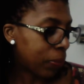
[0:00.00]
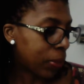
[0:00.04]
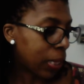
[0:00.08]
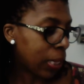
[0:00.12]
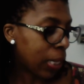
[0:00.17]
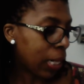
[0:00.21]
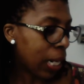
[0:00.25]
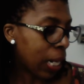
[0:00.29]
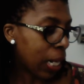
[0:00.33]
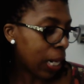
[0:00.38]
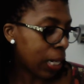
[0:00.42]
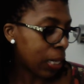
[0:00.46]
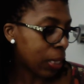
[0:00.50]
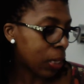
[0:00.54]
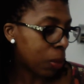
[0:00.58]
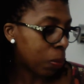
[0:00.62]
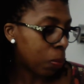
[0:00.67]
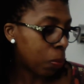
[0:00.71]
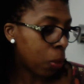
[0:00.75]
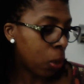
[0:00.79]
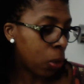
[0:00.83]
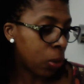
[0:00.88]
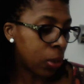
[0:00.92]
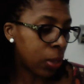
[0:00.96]
Lights,
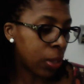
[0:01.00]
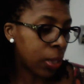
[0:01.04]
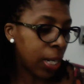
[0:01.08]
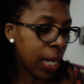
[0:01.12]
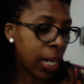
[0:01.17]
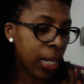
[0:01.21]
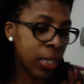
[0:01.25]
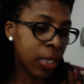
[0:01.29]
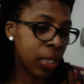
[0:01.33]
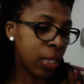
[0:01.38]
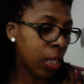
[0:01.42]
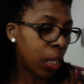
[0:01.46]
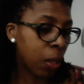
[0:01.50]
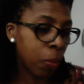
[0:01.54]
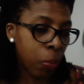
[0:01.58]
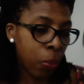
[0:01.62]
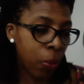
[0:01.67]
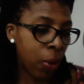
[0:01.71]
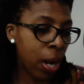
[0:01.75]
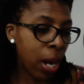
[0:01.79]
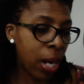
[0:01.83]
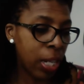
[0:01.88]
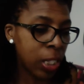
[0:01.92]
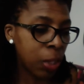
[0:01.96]
modern antique
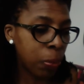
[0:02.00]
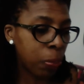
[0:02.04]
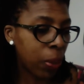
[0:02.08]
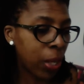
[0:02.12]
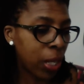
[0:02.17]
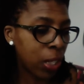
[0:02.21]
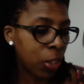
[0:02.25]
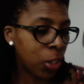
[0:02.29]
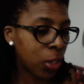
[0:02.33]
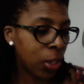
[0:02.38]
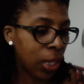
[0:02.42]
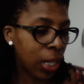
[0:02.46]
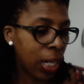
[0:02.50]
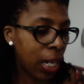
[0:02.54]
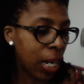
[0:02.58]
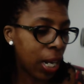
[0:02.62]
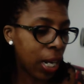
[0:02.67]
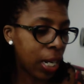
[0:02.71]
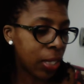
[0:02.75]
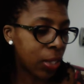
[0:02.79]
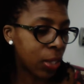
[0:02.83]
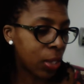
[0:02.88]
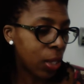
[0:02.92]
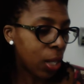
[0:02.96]
brass, picture
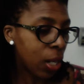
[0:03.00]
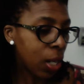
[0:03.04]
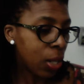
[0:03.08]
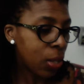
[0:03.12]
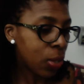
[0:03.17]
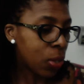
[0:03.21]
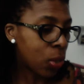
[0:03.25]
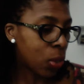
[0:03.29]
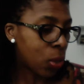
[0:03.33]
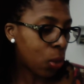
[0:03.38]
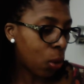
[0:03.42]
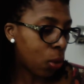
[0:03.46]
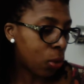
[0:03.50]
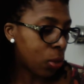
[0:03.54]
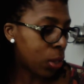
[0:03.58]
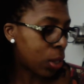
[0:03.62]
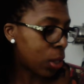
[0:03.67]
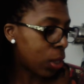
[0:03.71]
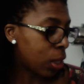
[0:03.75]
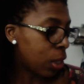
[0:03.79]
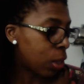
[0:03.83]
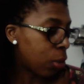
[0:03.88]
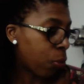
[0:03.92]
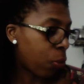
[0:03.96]
lights,
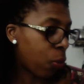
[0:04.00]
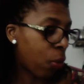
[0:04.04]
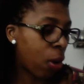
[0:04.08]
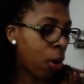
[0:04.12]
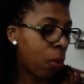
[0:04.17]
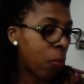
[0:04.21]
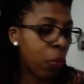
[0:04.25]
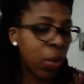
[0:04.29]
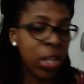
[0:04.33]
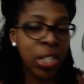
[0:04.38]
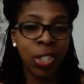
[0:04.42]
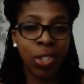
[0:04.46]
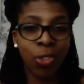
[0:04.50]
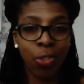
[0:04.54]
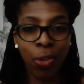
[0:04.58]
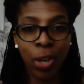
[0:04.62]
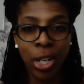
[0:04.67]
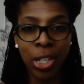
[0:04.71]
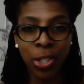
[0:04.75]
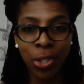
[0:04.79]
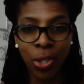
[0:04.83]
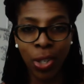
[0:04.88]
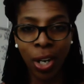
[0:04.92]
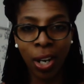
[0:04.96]
sconces from
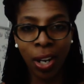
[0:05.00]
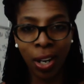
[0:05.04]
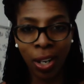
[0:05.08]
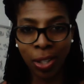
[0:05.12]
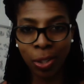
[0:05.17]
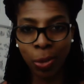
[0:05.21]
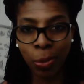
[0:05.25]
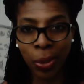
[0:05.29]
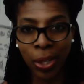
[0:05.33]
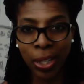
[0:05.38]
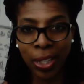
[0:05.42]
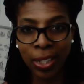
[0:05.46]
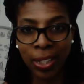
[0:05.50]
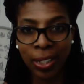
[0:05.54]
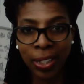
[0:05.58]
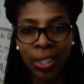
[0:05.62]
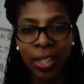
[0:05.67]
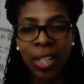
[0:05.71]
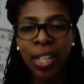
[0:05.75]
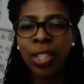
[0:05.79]
Restoration Hardware.